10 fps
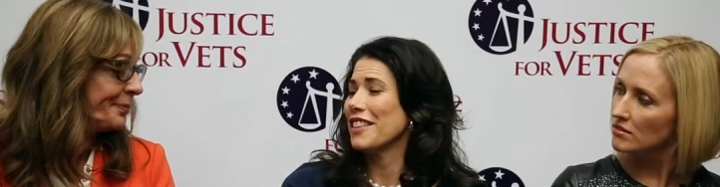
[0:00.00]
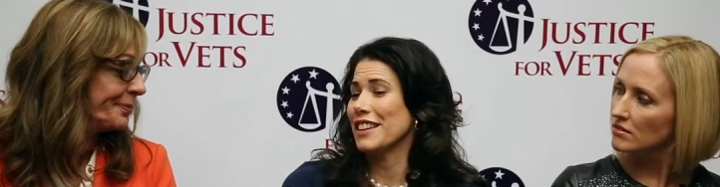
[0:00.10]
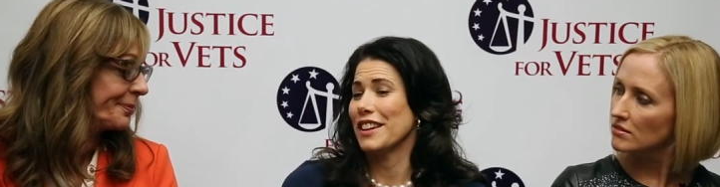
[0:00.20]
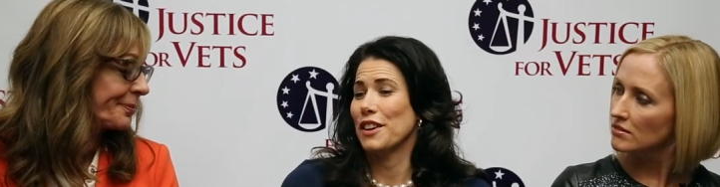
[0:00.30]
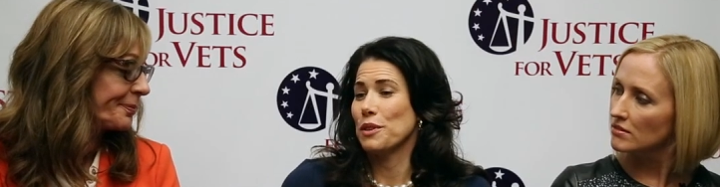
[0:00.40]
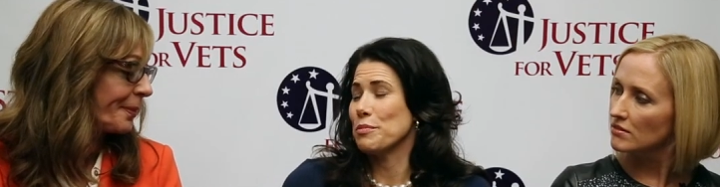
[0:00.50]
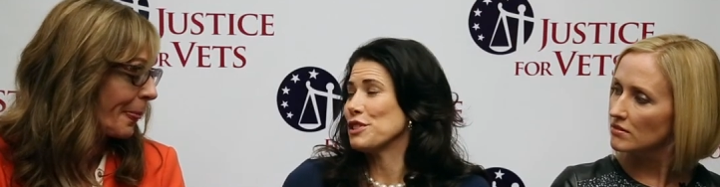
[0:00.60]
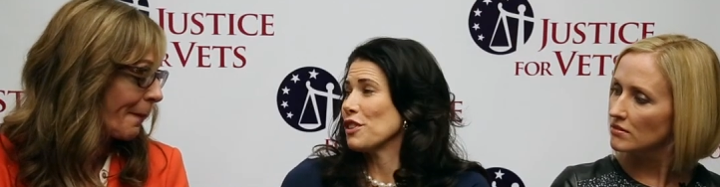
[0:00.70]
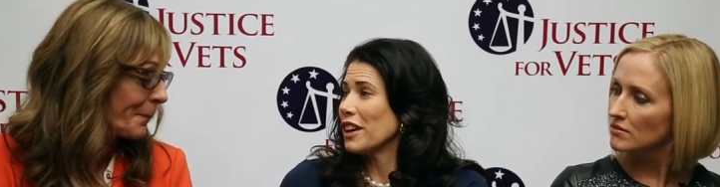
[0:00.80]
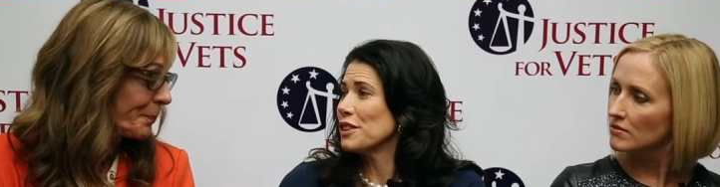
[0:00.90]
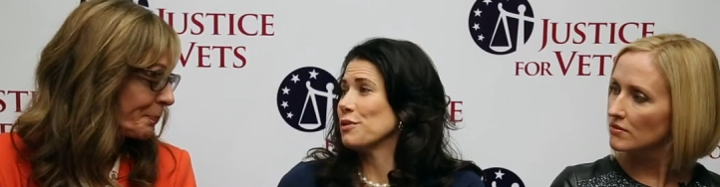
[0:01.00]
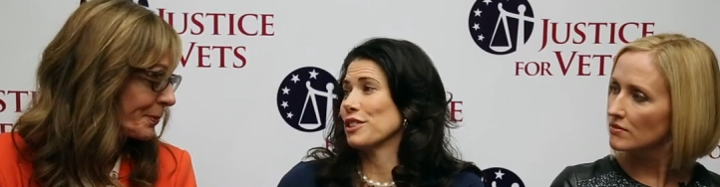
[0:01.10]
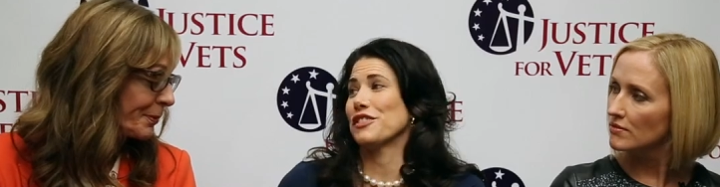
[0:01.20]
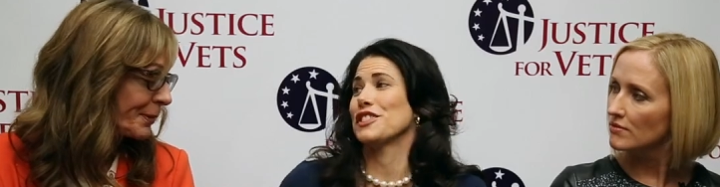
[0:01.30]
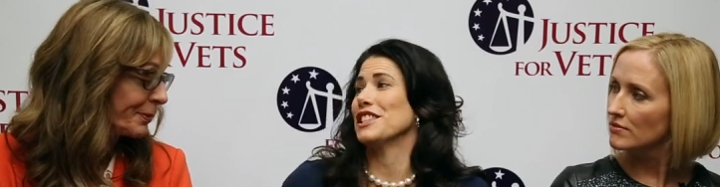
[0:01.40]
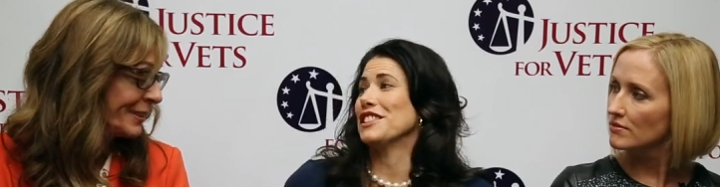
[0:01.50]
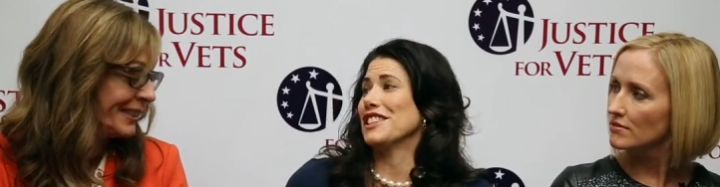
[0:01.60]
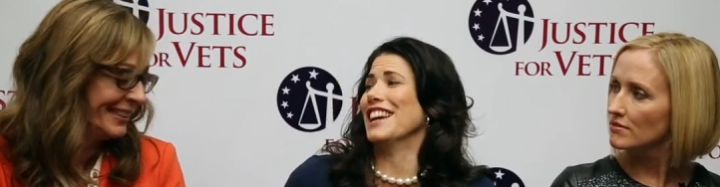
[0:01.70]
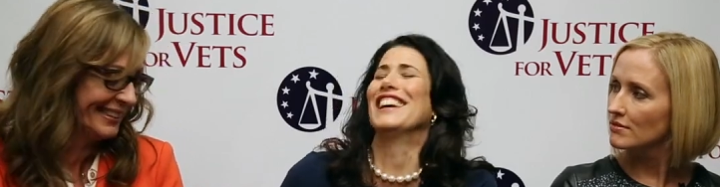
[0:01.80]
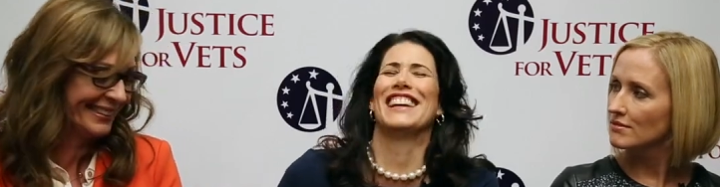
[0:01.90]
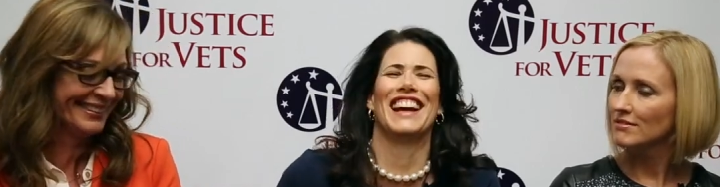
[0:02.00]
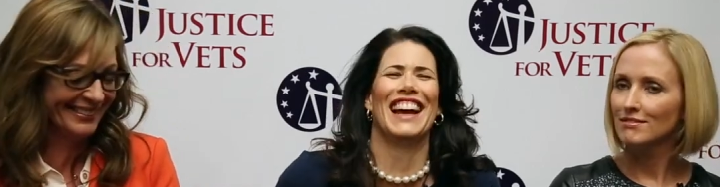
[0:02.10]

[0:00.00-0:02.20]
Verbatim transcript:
Speaker 1: I think Carol will be trying to work for CJ.